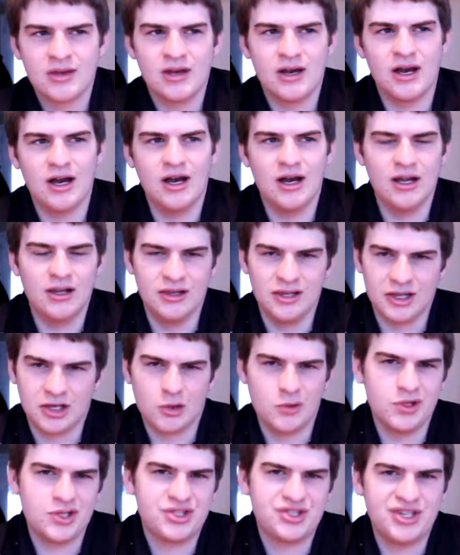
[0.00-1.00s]

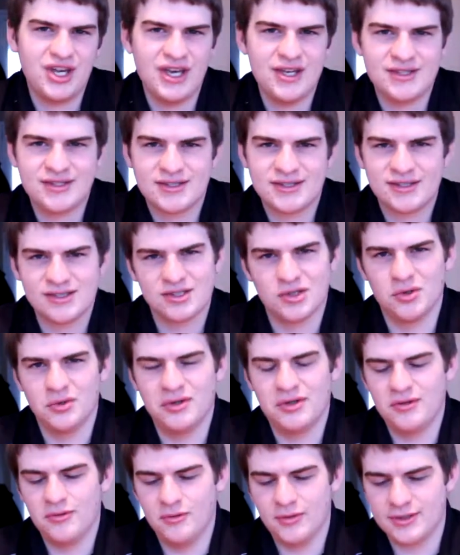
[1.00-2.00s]
licorice taste, so
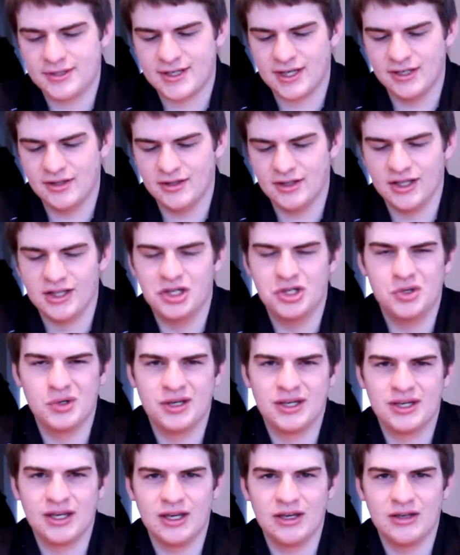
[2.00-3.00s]
it was kind of like
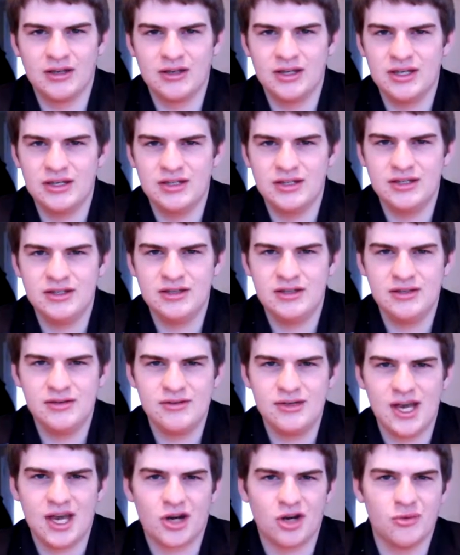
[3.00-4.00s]
drinking
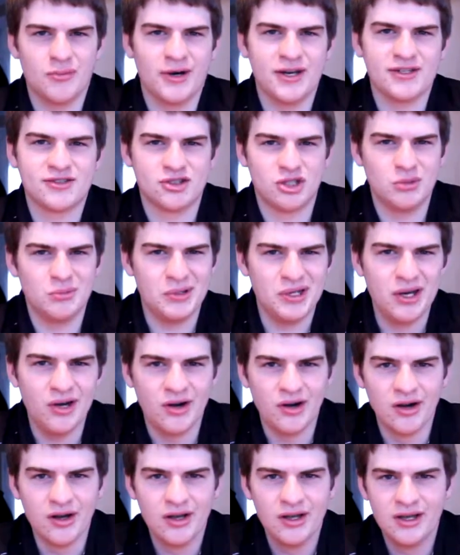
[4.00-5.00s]
Jägermeister
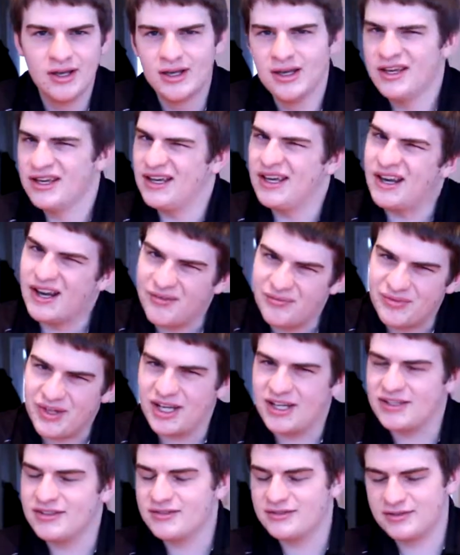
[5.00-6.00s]
beer, and I'm
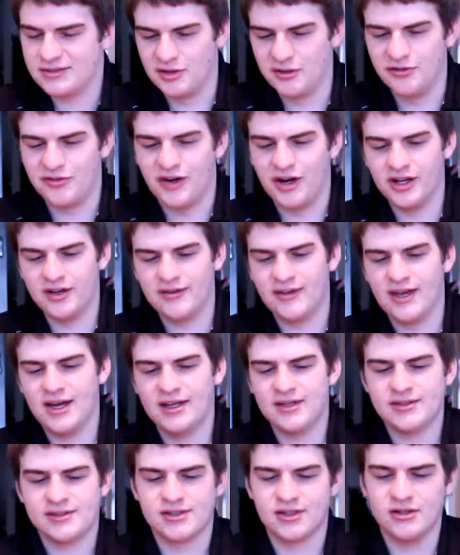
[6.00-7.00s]
not too fond of
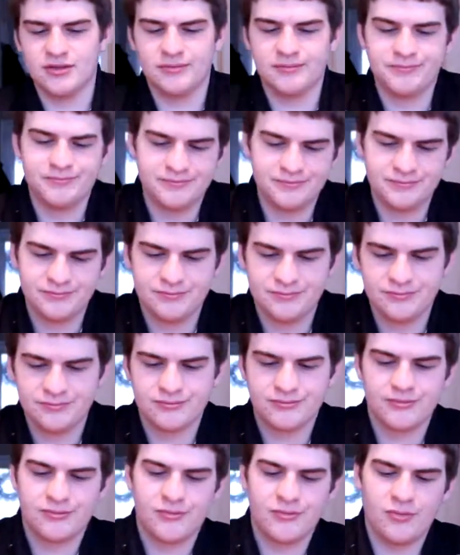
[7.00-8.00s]
that, so.
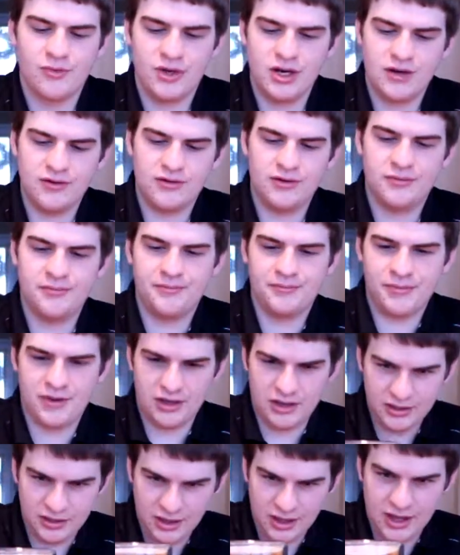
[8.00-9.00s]
Whatever.
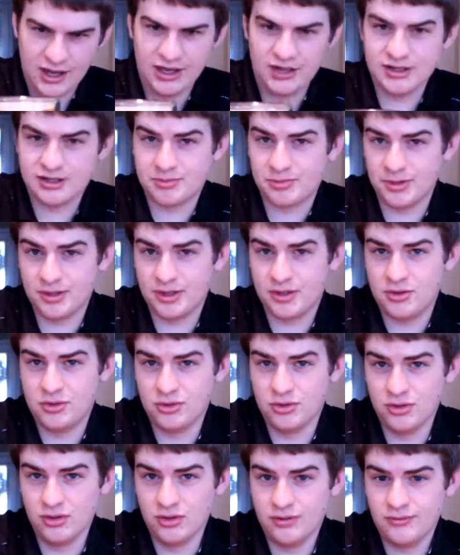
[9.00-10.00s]
The head is pretty
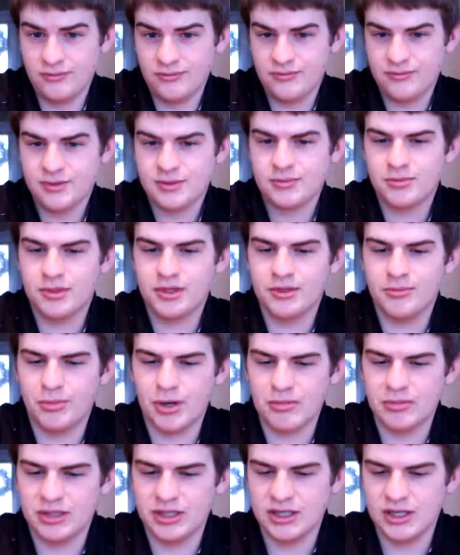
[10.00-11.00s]
cool, pretty
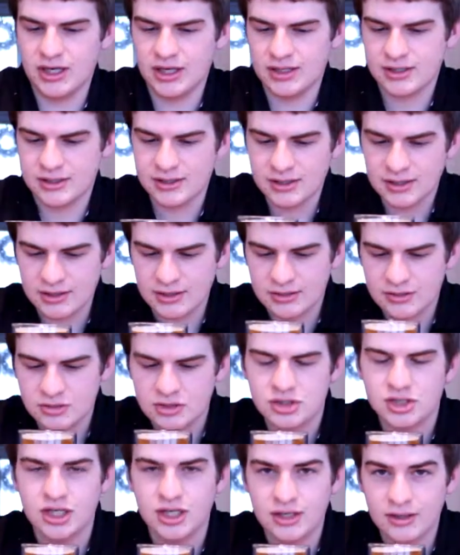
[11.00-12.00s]
bubbly and nice and
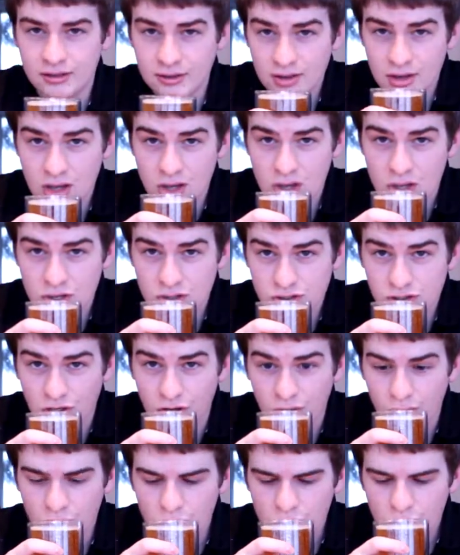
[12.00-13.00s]
shit.
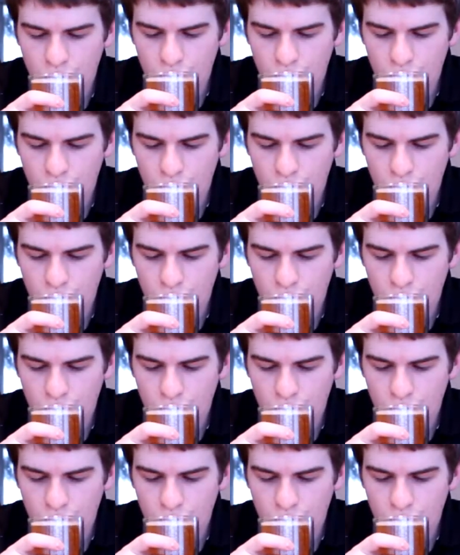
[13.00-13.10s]
So